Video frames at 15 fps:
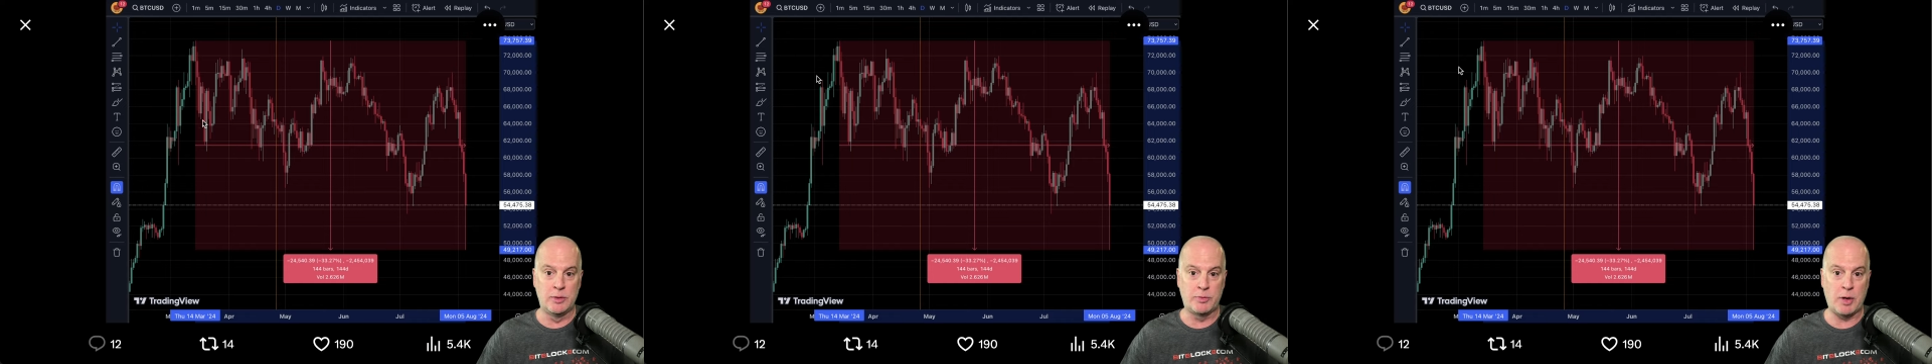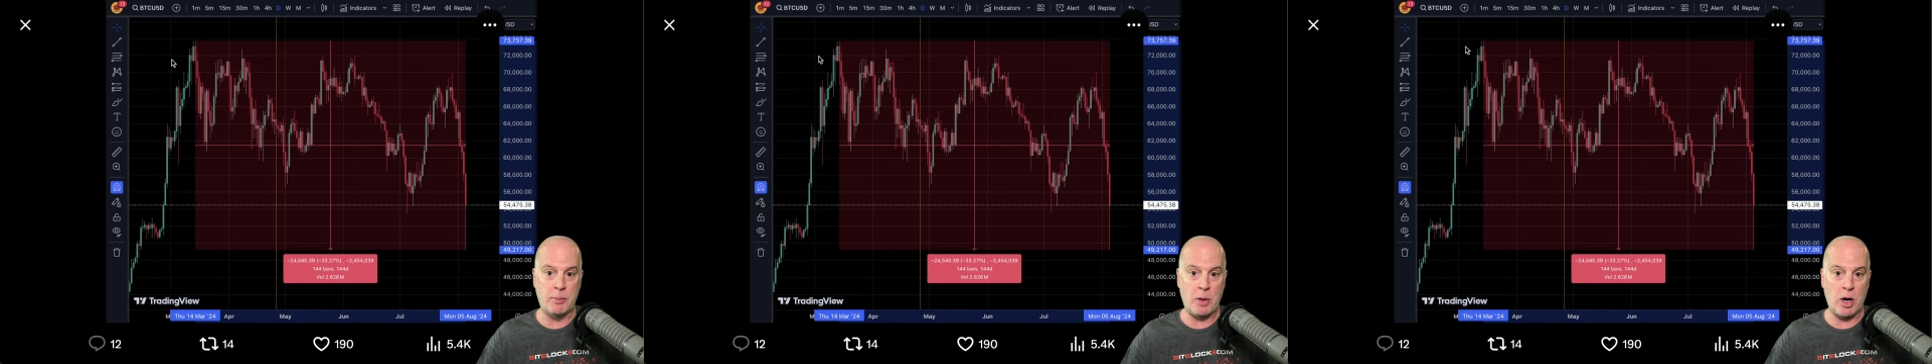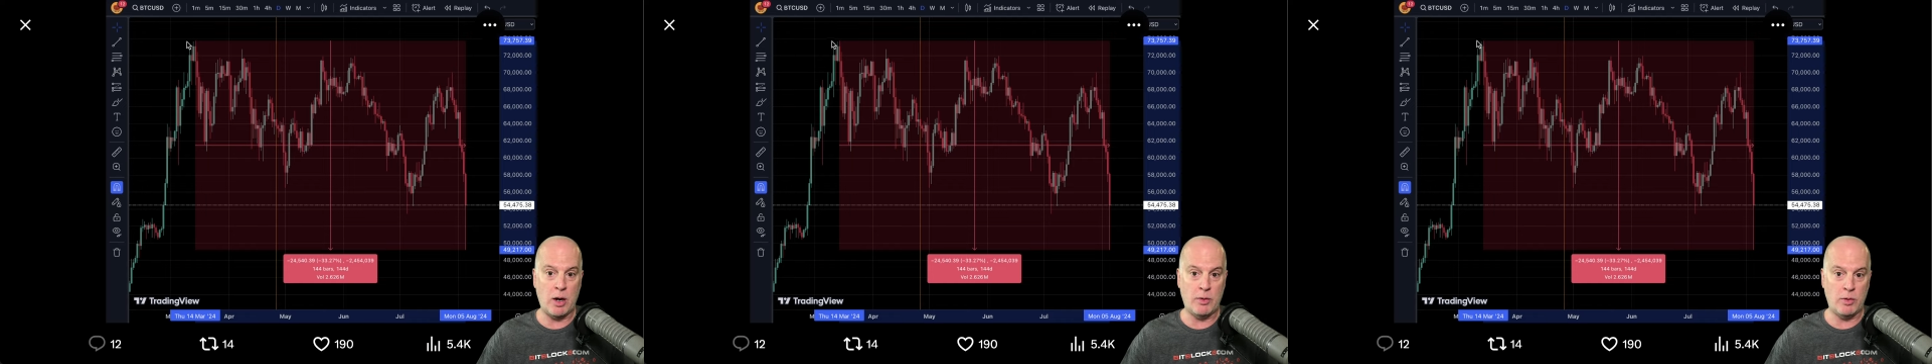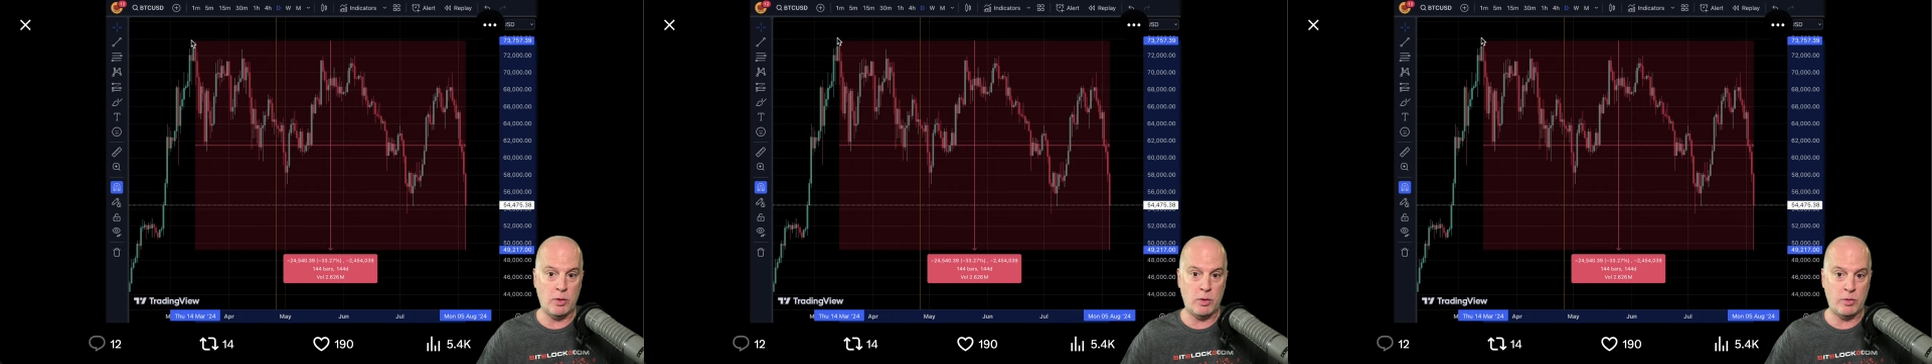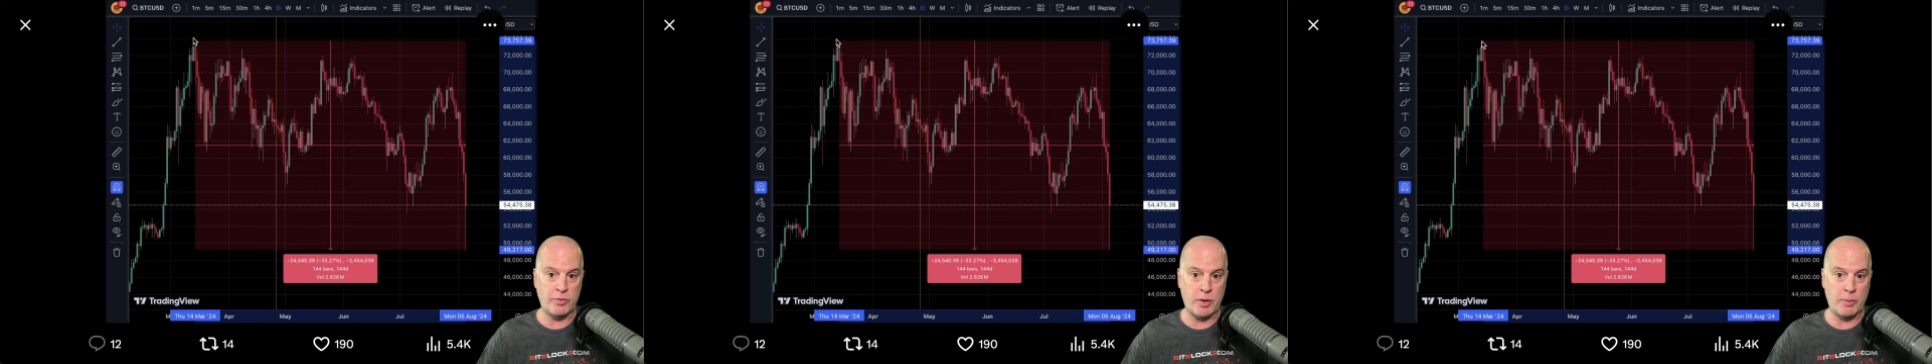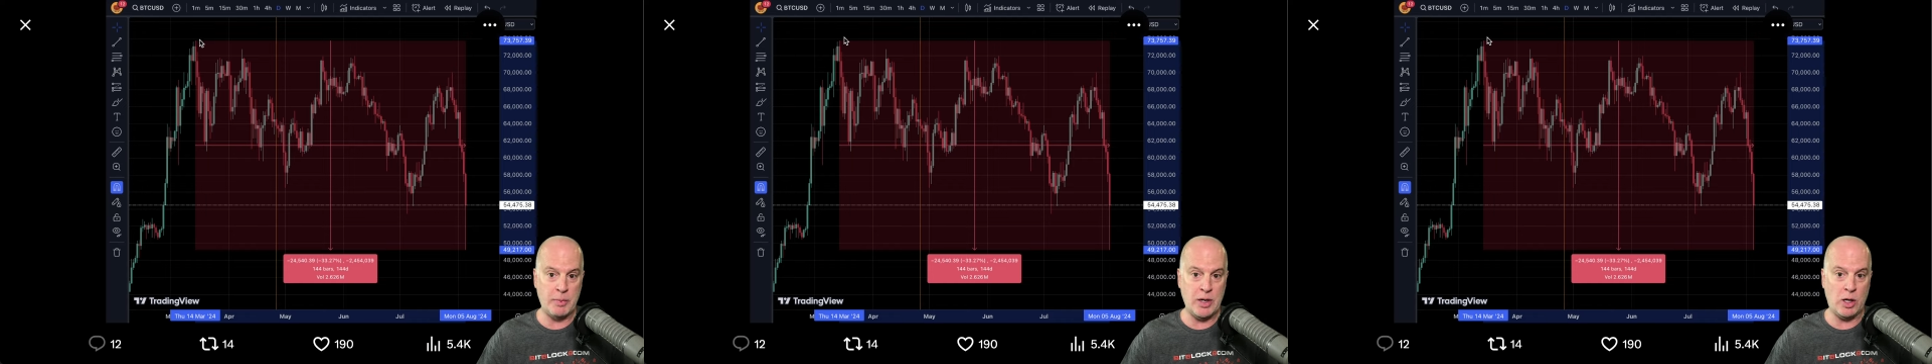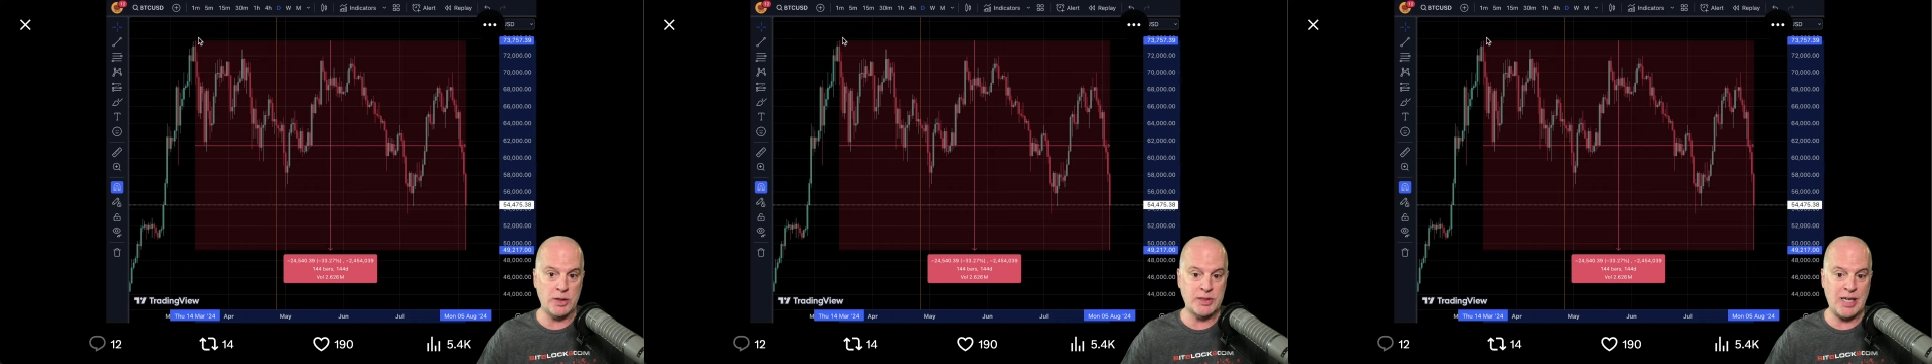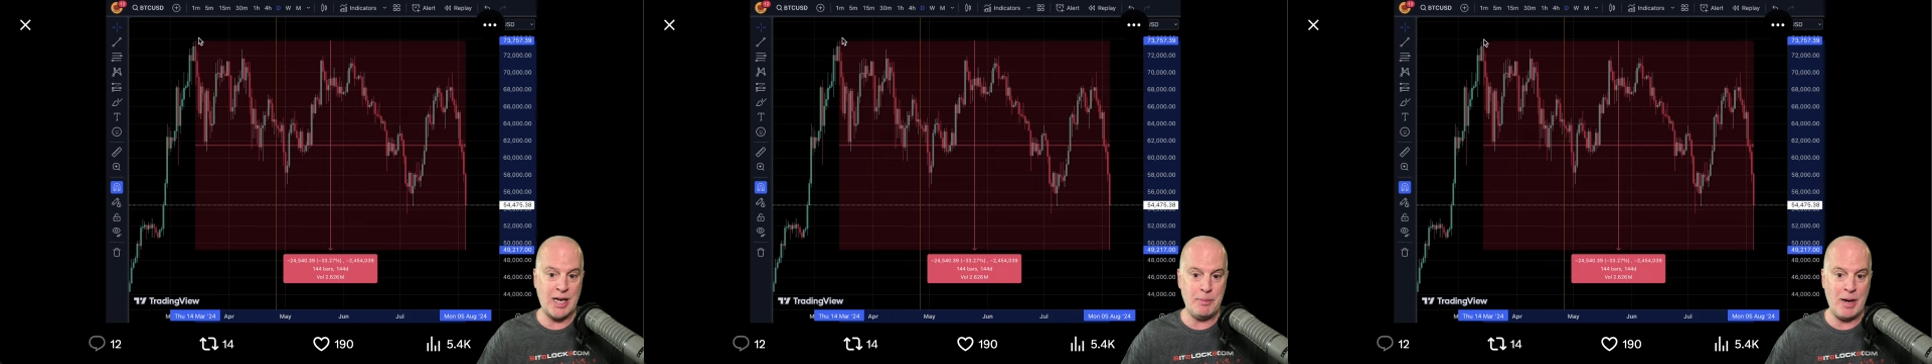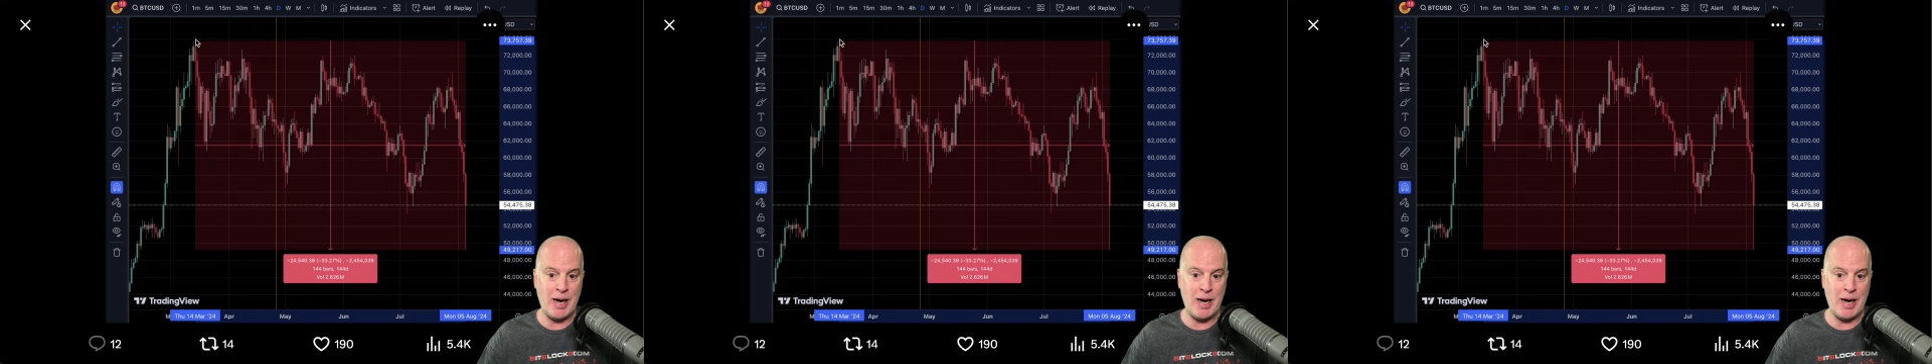from the all-time